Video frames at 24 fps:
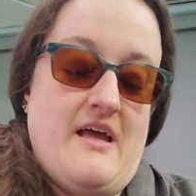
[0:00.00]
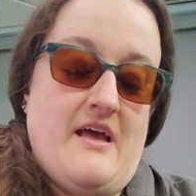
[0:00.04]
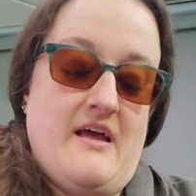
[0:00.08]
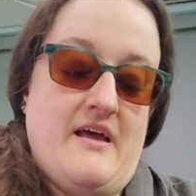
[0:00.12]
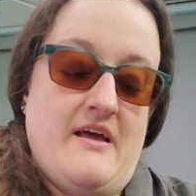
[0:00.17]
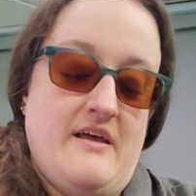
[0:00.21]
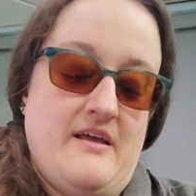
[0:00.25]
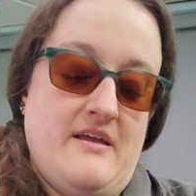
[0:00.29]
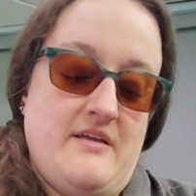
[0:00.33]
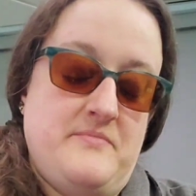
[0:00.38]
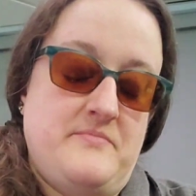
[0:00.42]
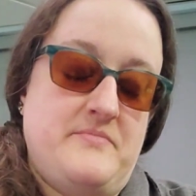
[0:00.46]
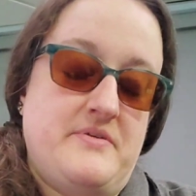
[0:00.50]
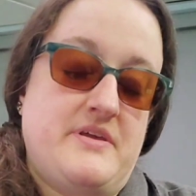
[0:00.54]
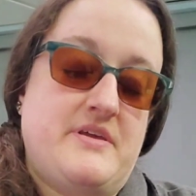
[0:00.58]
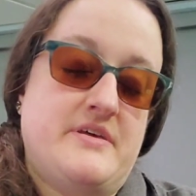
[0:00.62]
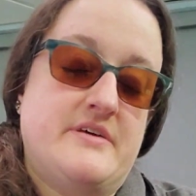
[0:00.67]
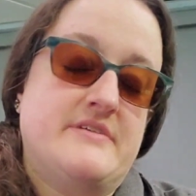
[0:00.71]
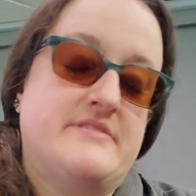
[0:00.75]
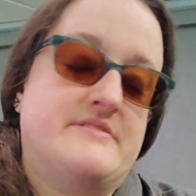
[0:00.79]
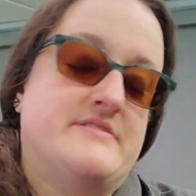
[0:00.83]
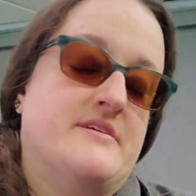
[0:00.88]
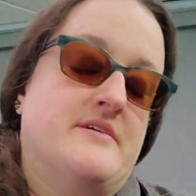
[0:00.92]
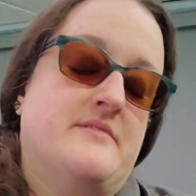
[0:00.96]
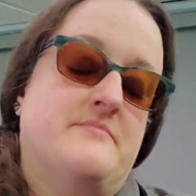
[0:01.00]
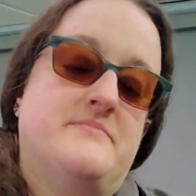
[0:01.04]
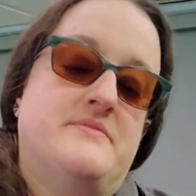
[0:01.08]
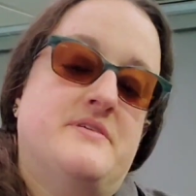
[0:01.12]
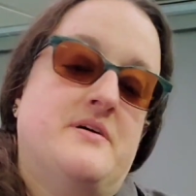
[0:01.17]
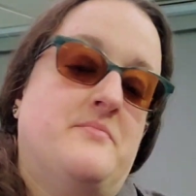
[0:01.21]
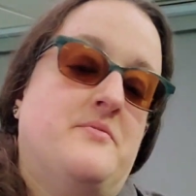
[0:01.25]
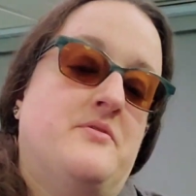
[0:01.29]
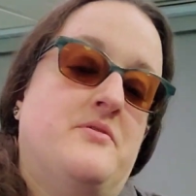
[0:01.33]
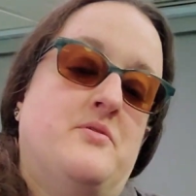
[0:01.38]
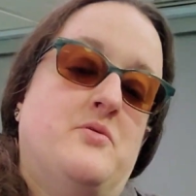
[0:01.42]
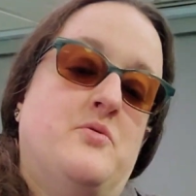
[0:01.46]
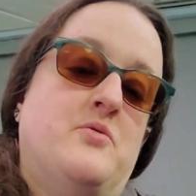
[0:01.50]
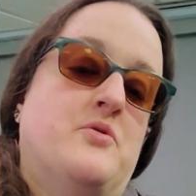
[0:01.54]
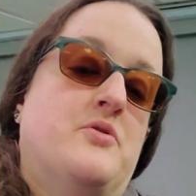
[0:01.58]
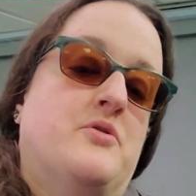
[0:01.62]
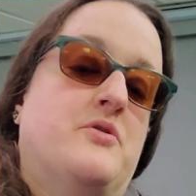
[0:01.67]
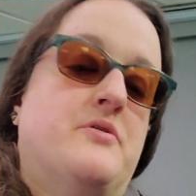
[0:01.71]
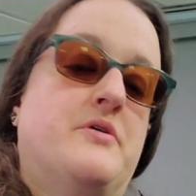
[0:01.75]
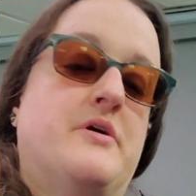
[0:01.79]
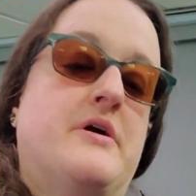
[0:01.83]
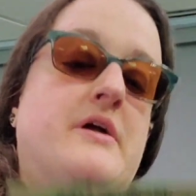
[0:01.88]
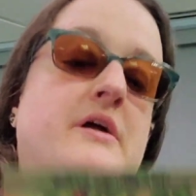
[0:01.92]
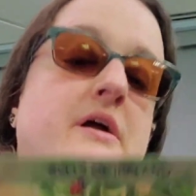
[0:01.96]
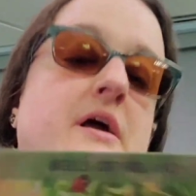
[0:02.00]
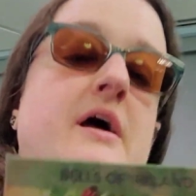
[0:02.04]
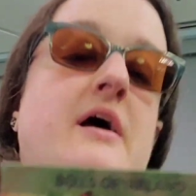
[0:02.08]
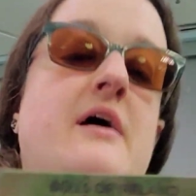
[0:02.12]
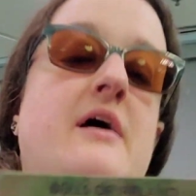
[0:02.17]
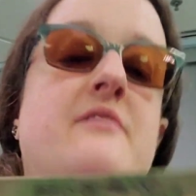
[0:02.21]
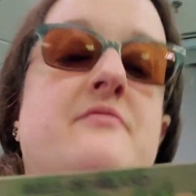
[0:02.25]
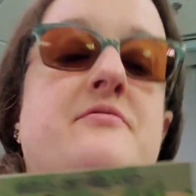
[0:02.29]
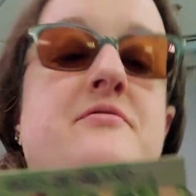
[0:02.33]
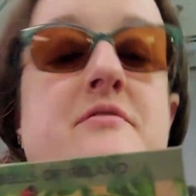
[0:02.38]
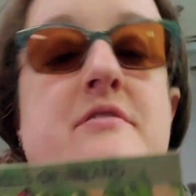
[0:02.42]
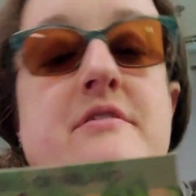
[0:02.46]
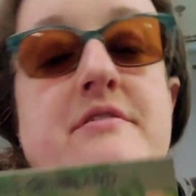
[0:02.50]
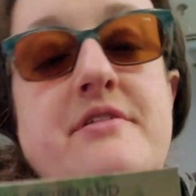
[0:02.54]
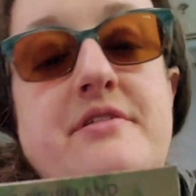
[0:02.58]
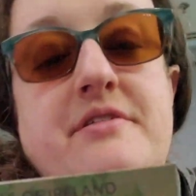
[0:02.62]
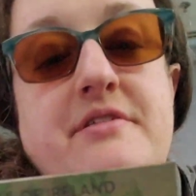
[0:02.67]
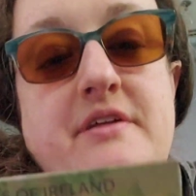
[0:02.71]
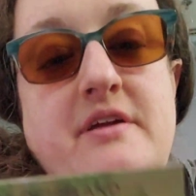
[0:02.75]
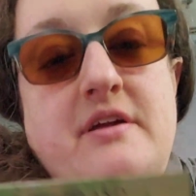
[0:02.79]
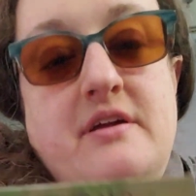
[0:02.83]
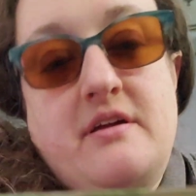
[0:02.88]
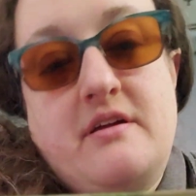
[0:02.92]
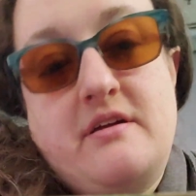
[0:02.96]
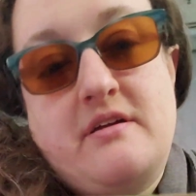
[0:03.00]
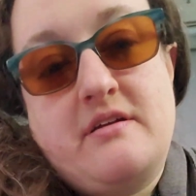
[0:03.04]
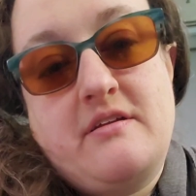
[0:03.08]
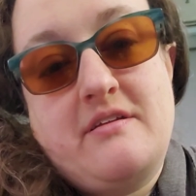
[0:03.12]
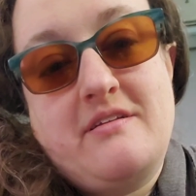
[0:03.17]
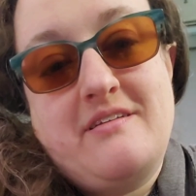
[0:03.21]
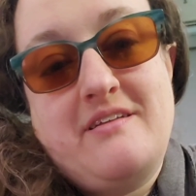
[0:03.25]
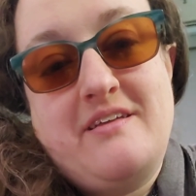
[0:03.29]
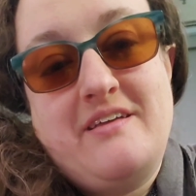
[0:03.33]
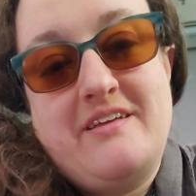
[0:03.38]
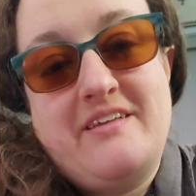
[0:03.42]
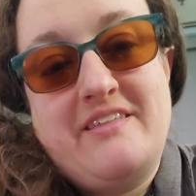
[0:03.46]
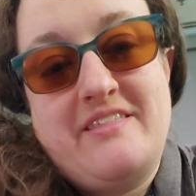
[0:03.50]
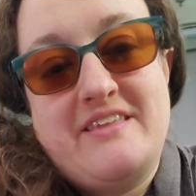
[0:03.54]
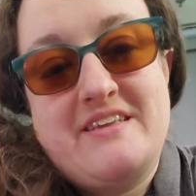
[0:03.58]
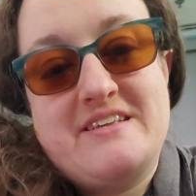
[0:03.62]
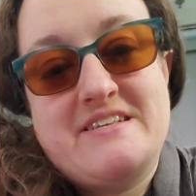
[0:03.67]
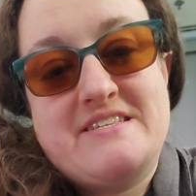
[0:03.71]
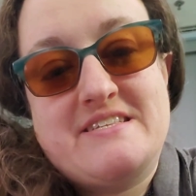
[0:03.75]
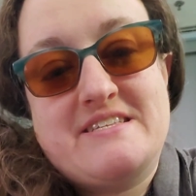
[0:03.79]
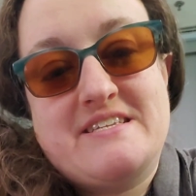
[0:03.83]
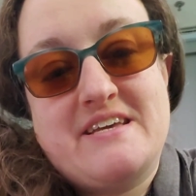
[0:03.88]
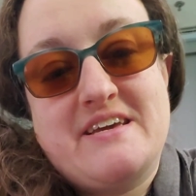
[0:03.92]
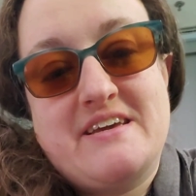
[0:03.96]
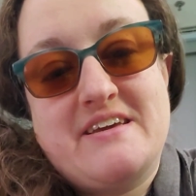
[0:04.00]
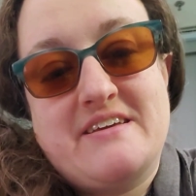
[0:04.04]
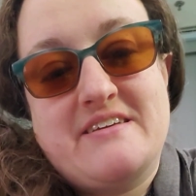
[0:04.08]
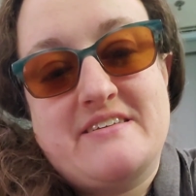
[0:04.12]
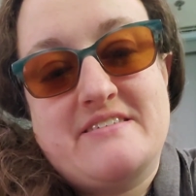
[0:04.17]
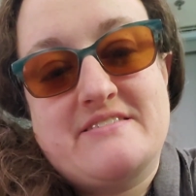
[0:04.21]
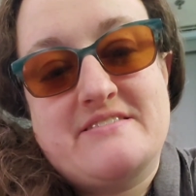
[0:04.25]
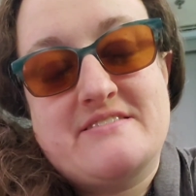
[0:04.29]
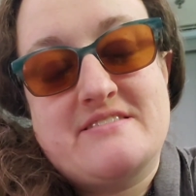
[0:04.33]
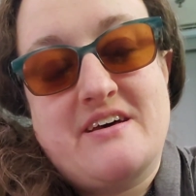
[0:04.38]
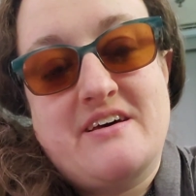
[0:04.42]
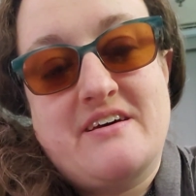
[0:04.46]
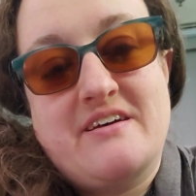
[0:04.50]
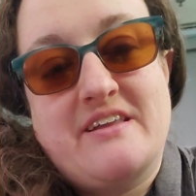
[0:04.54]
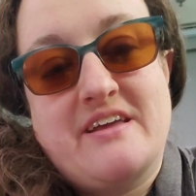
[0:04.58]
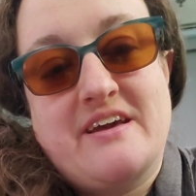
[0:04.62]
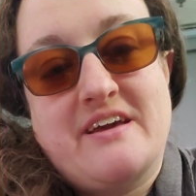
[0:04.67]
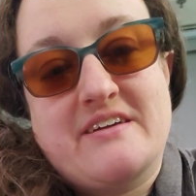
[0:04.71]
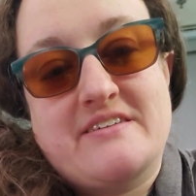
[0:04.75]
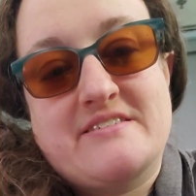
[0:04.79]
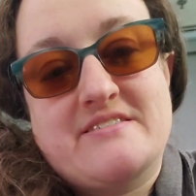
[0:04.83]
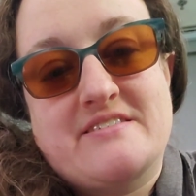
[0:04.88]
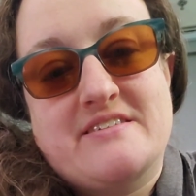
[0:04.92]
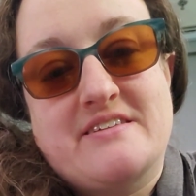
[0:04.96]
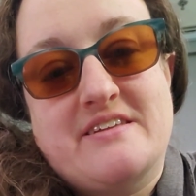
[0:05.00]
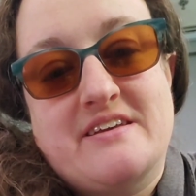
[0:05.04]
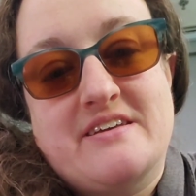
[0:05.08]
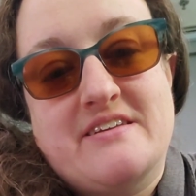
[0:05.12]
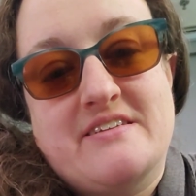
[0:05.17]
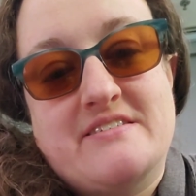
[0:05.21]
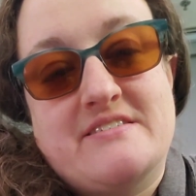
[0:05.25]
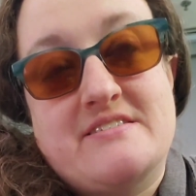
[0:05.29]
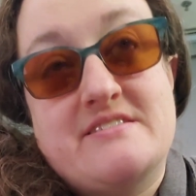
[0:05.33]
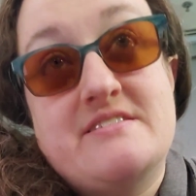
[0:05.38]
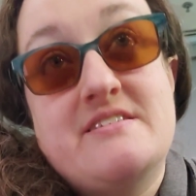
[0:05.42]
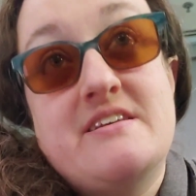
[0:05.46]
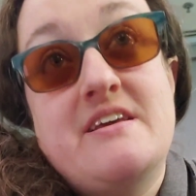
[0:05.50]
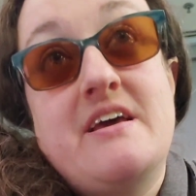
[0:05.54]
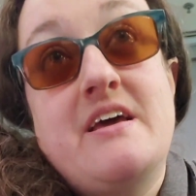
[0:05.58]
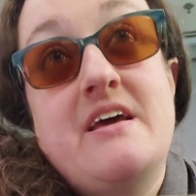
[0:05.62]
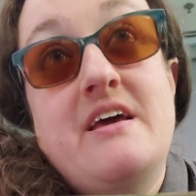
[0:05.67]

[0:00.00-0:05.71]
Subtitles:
And because I'm double ordering everything these days on accident,